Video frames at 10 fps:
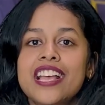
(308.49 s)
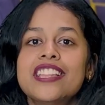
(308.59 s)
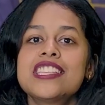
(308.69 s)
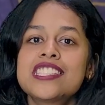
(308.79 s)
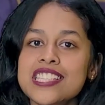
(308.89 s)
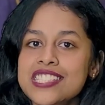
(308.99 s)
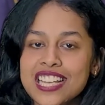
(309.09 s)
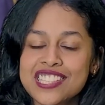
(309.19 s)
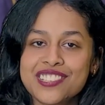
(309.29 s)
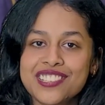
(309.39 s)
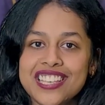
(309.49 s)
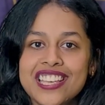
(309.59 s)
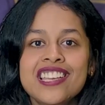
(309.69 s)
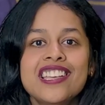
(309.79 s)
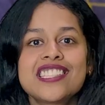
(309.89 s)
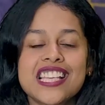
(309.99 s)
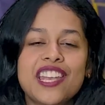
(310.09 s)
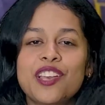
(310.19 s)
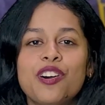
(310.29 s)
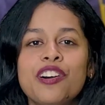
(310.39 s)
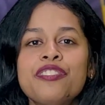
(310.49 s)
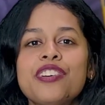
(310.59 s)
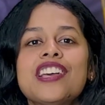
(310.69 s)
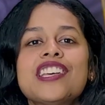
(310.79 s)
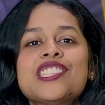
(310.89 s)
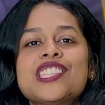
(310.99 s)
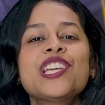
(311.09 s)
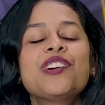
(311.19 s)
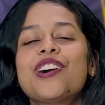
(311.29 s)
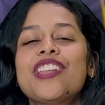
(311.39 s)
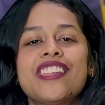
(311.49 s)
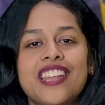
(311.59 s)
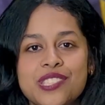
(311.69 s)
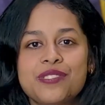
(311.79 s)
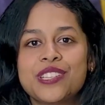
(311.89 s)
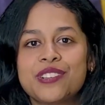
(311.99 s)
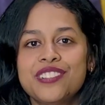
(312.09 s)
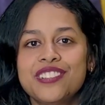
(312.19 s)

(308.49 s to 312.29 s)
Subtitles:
This is Sanskriti signing off. See you all in the next video.